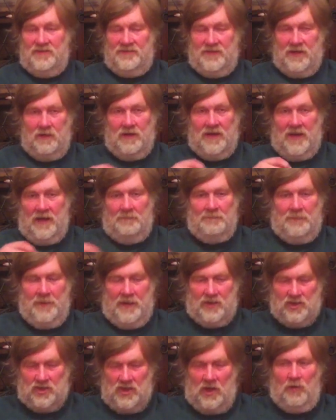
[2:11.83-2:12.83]
If you get a
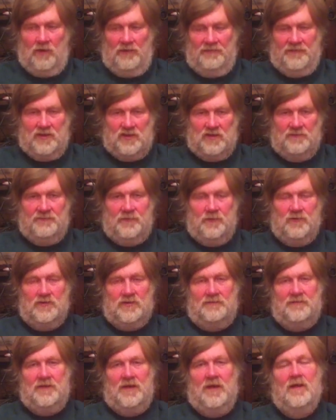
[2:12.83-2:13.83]
big shoulder fish in
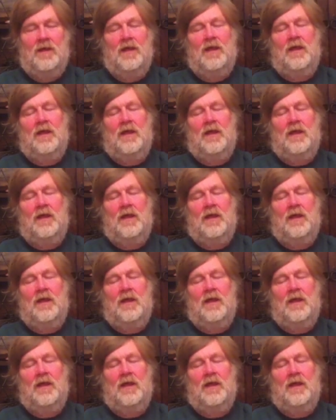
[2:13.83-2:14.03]
front of you,